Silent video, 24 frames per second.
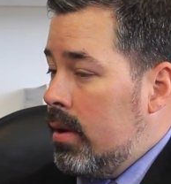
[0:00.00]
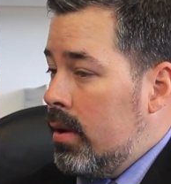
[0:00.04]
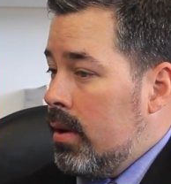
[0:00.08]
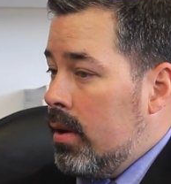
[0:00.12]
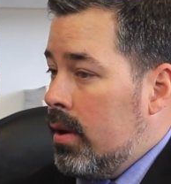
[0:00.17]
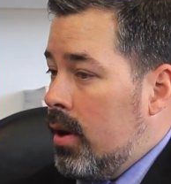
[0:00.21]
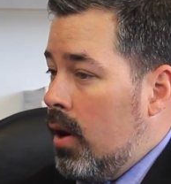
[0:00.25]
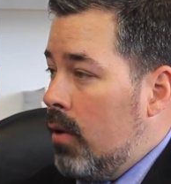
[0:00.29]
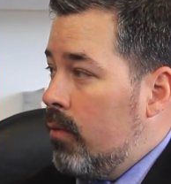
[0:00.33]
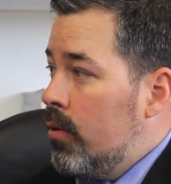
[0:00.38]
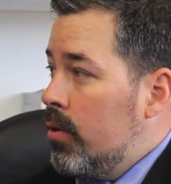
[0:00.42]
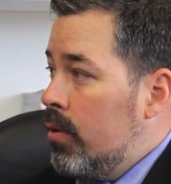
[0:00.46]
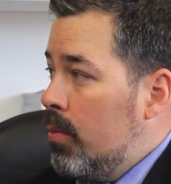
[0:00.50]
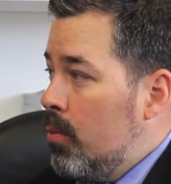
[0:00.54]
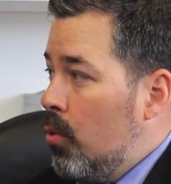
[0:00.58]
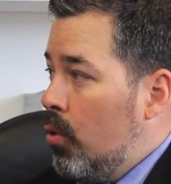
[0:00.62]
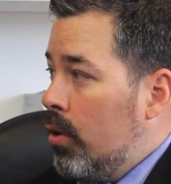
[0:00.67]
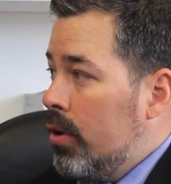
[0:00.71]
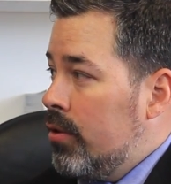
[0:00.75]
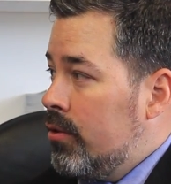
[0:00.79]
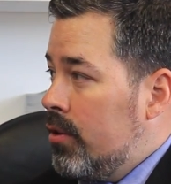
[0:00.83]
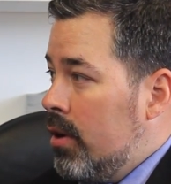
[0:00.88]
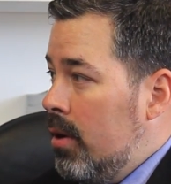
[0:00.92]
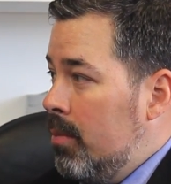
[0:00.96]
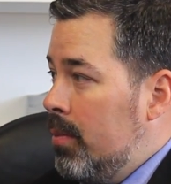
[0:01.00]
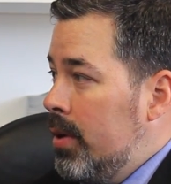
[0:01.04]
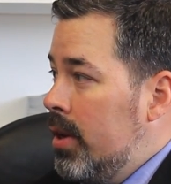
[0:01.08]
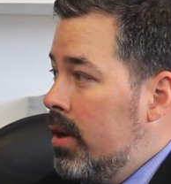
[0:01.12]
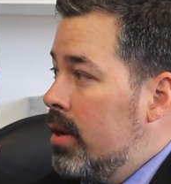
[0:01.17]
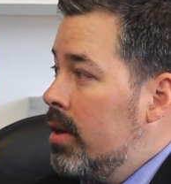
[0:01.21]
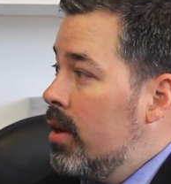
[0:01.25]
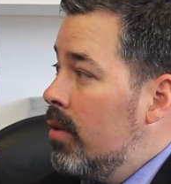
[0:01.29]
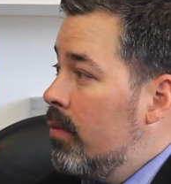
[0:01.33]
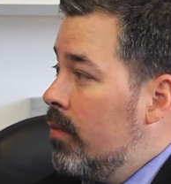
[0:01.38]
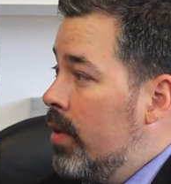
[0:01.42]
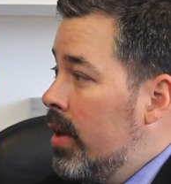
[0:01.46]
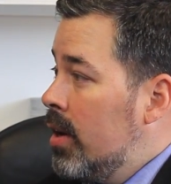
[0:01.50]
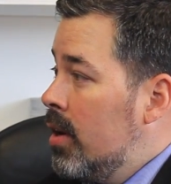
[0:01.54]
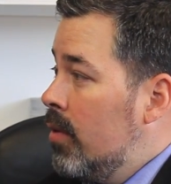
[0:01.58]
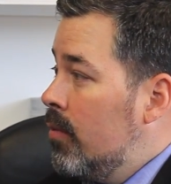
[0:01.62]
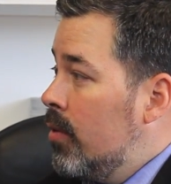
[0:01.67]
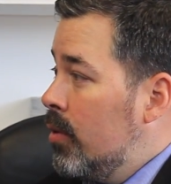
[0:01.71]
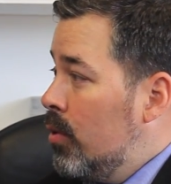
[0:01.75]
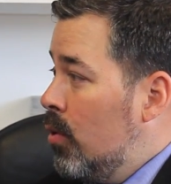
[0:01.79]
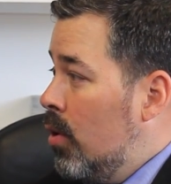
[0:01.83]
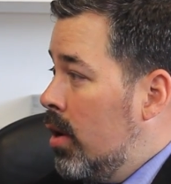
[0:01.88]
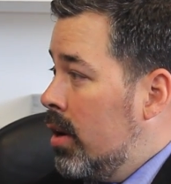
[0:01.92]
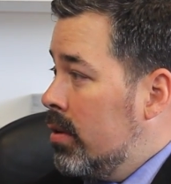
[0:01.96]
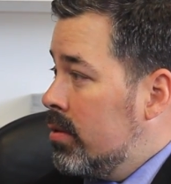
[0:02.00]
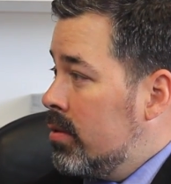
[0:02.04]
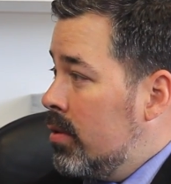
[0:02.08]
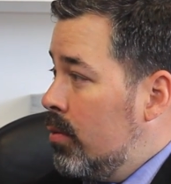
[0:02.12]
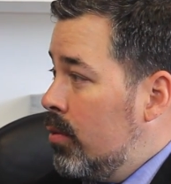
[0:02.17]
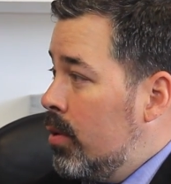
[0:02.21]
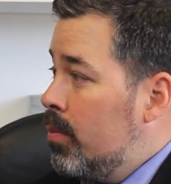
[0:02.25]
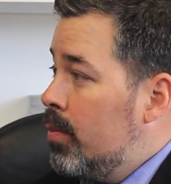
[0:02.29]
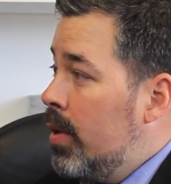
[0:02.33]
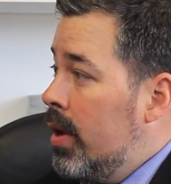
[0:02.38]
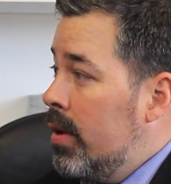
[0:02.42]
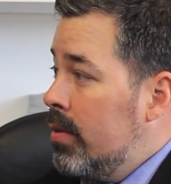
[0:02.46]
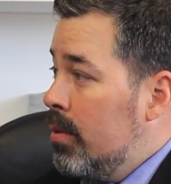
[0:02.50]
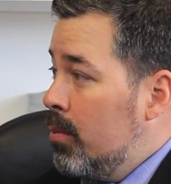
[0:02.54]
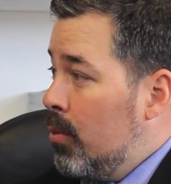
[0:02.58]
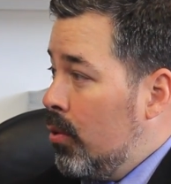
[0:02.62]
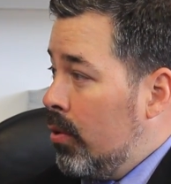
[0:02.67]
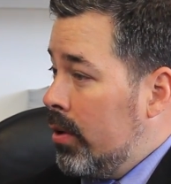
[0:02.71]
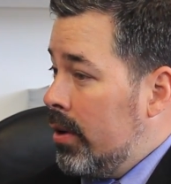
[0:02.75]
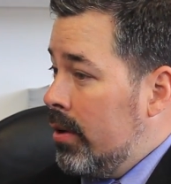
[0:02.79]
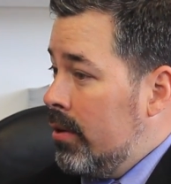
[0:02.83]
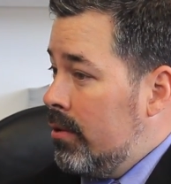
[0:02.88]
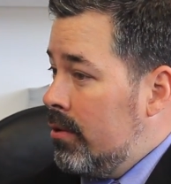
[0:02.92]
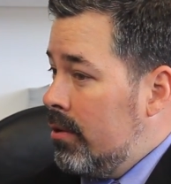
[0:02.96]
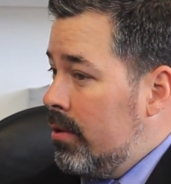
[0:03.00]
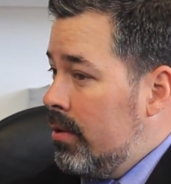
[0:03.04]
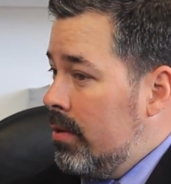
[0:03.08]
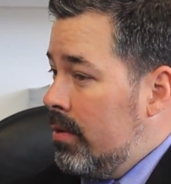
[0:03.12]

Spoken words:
cover the mortgage company in the event of a loss. It would pay the mortgage.